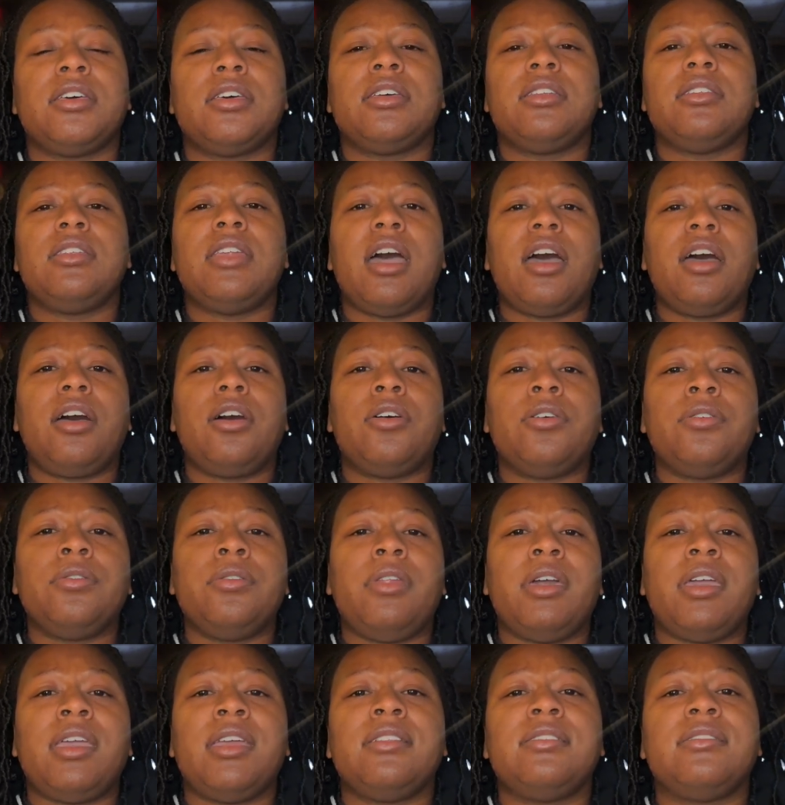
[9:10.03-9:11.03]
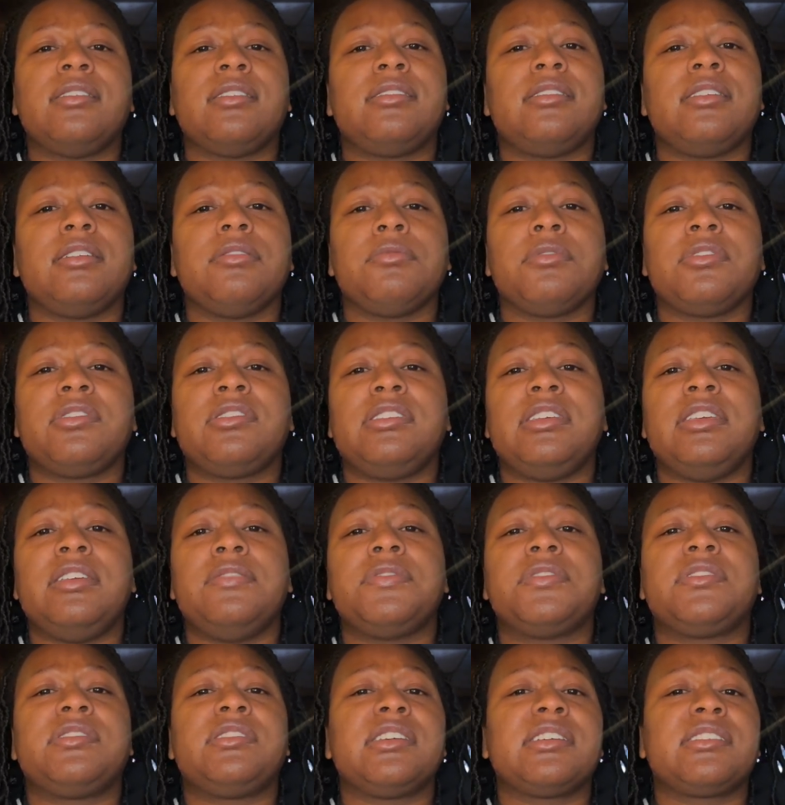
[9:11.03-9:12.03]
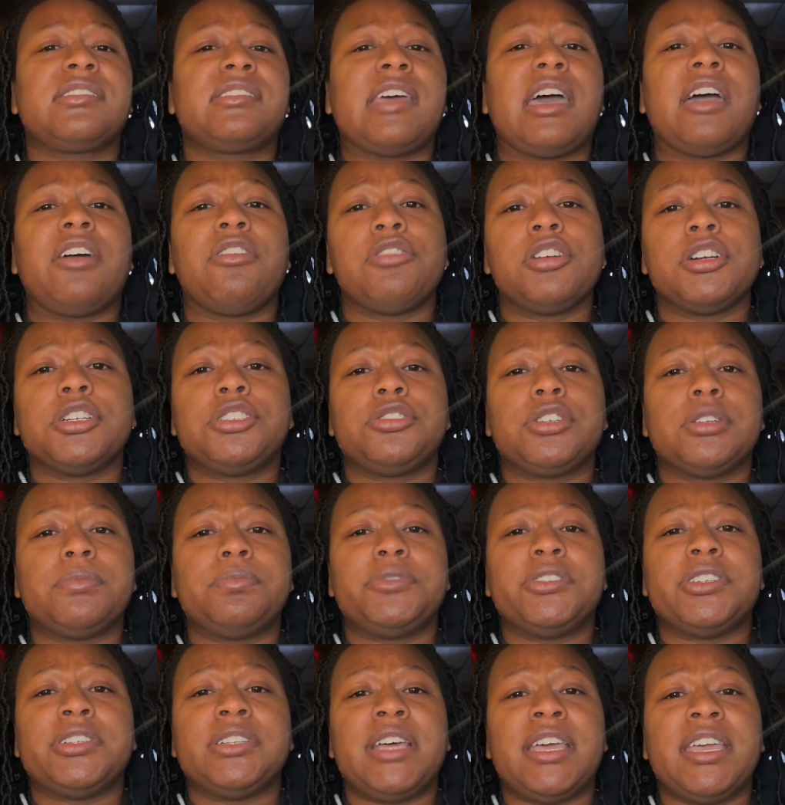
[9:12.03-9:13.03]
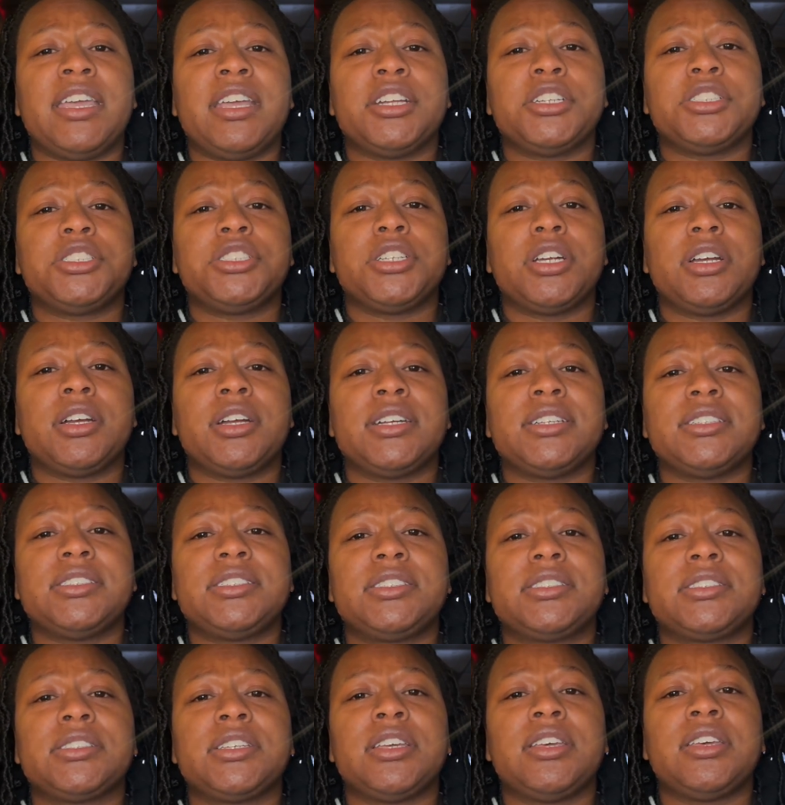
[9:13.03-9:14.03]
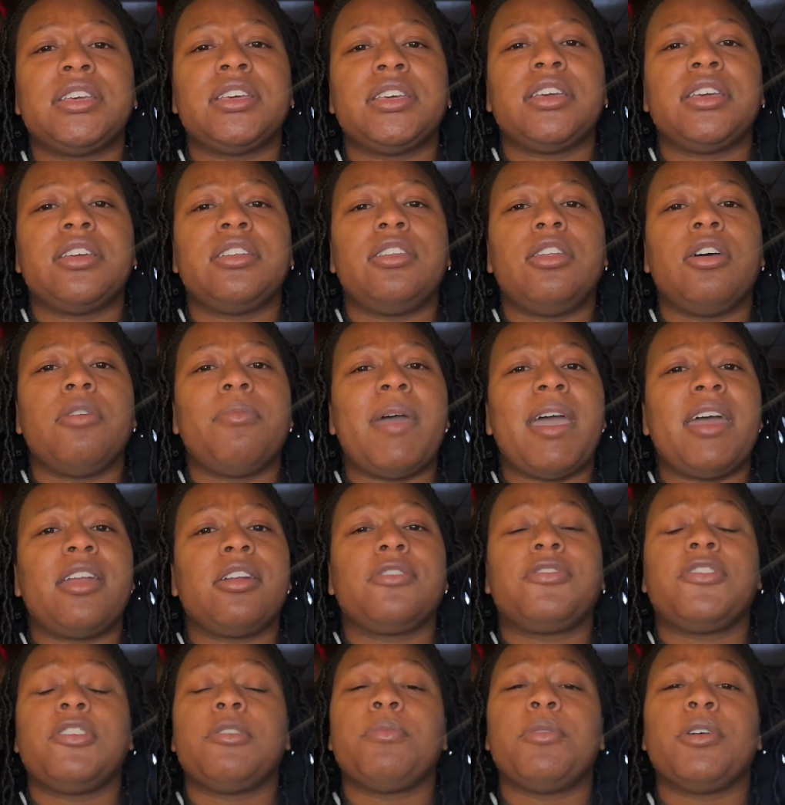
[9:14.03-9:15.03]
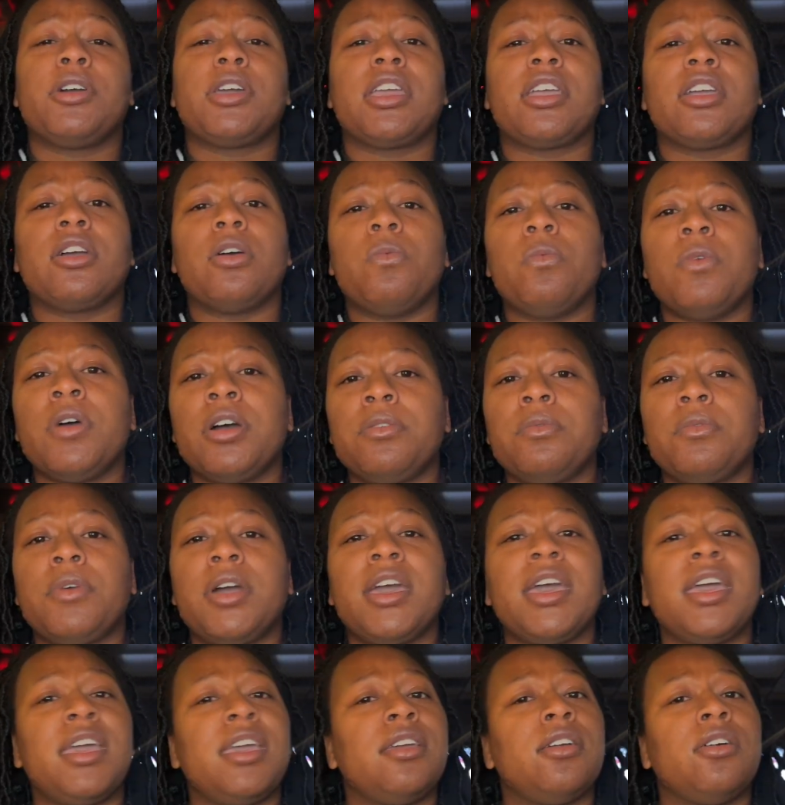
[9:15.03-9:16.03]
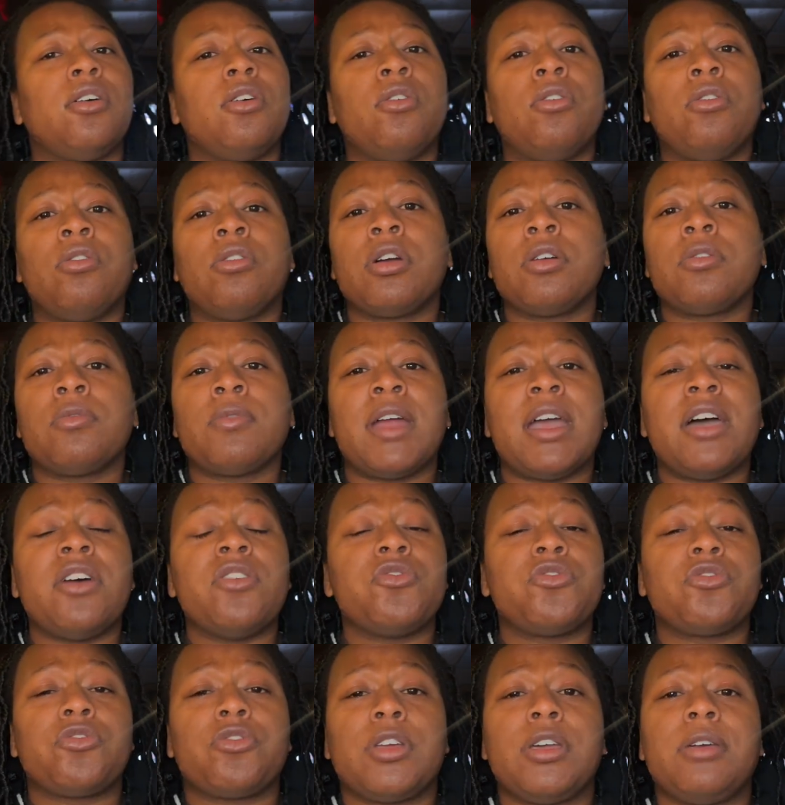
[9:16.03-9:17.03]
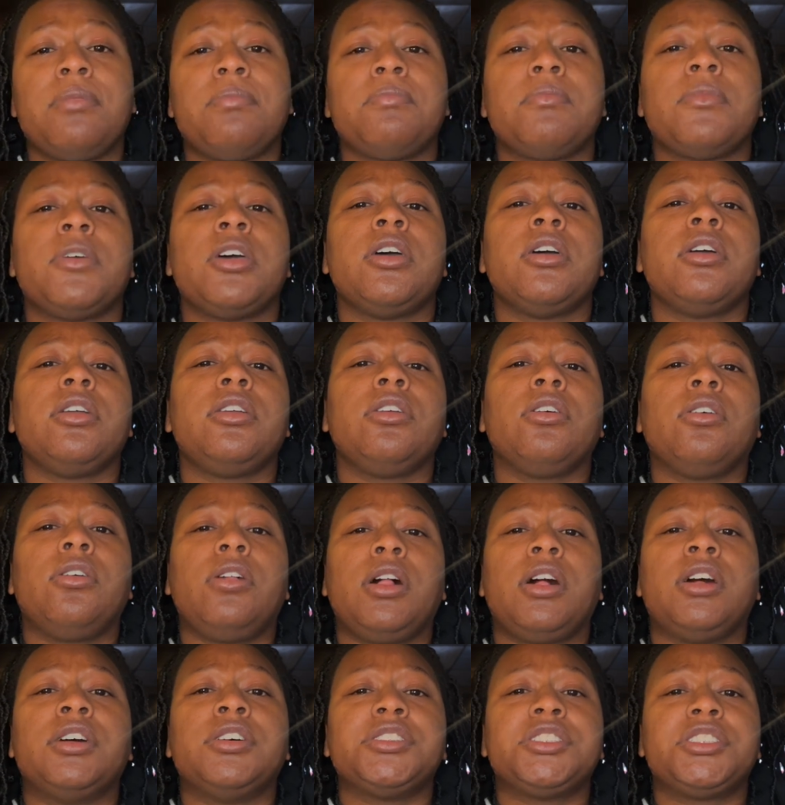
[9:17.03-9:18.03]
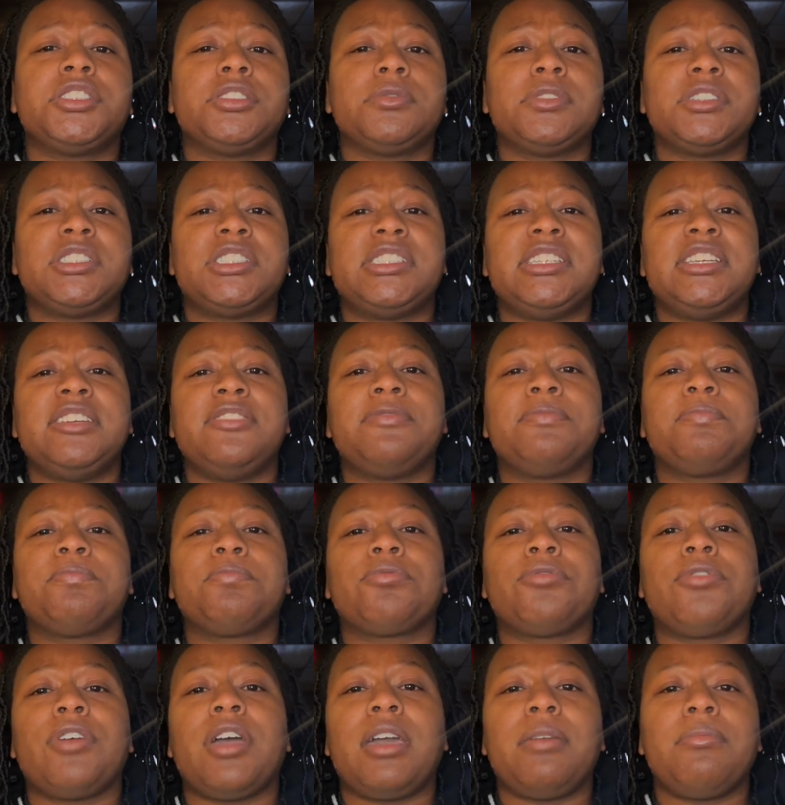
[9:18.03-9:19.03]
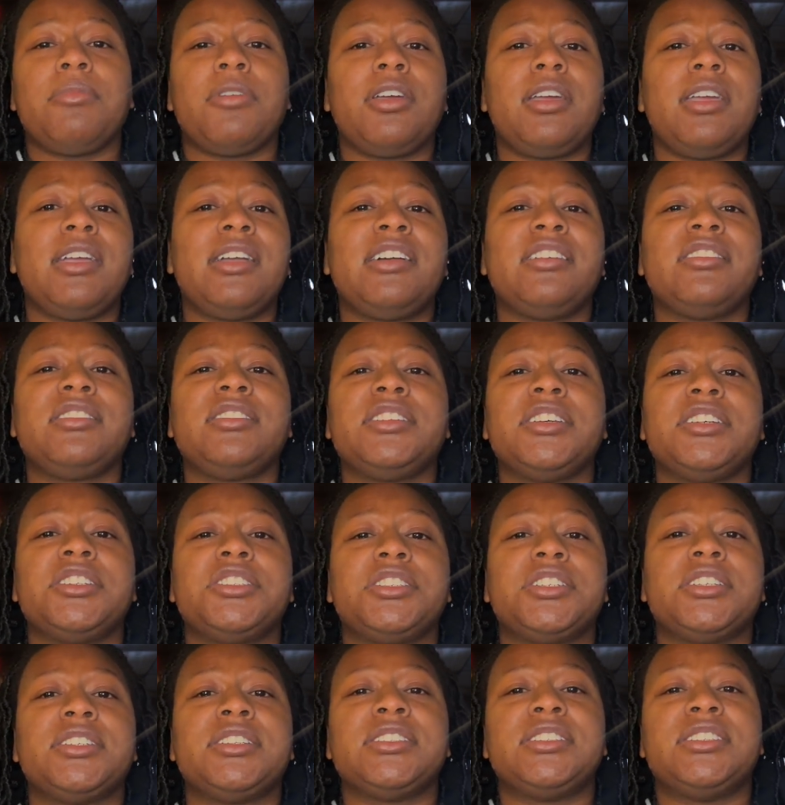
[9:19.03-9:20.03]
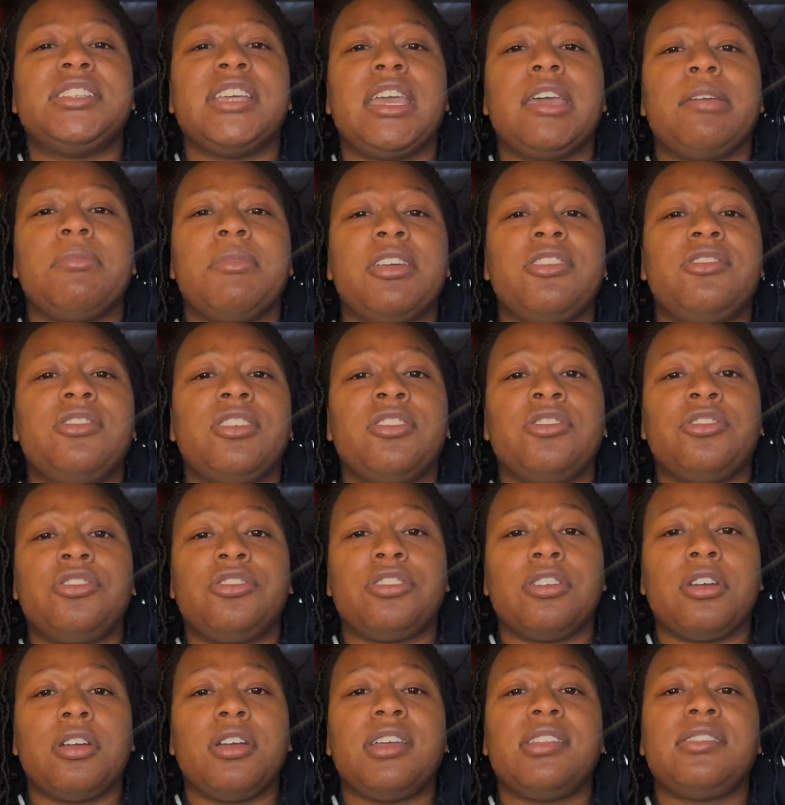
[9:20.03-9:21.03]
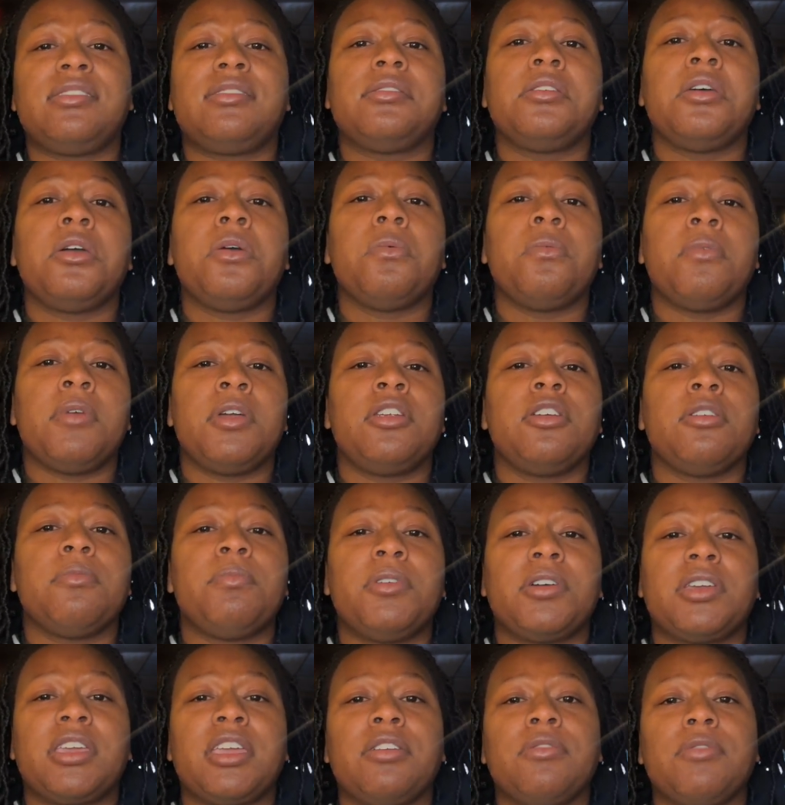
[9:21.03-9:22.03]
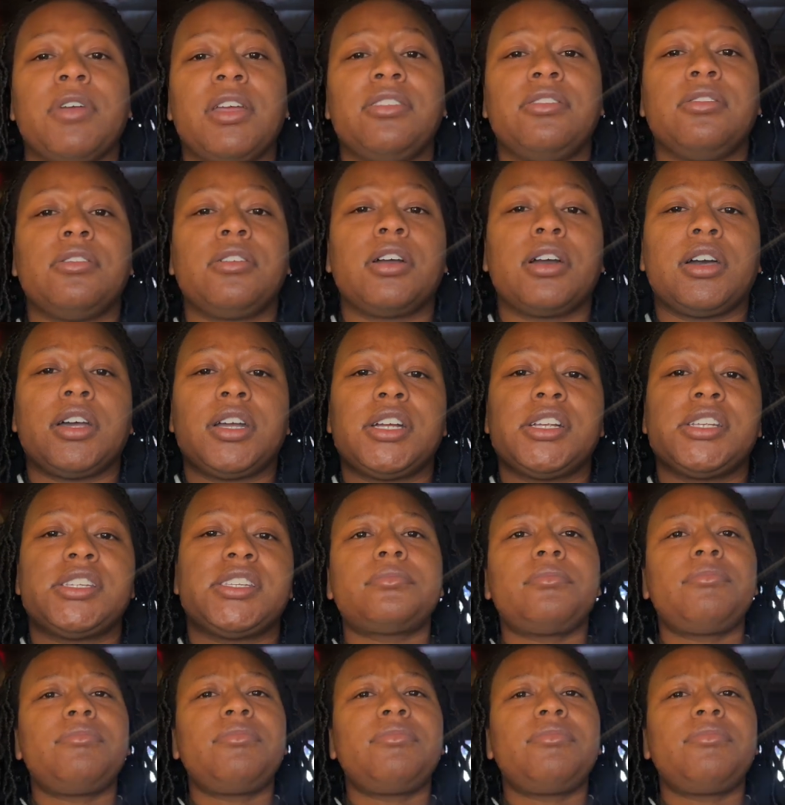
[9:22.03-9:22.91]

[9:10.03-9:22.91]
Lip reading: Not only does it receive 6-hour trip delay insurance, no matter if you're booking a one-way or round trip, you'll also receive primary collision damage insurance when you're booking rental cars.